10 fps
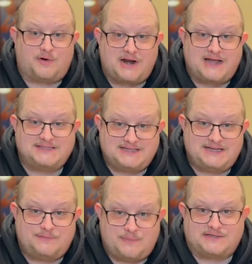
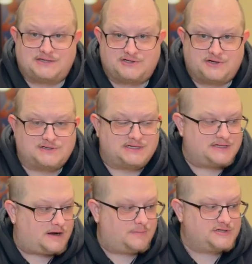19 Messi jersey
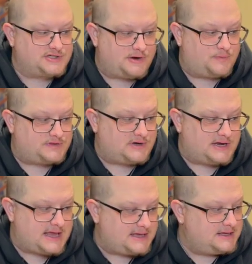that I'll be sharing with you
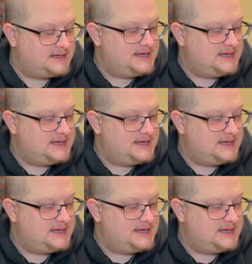today.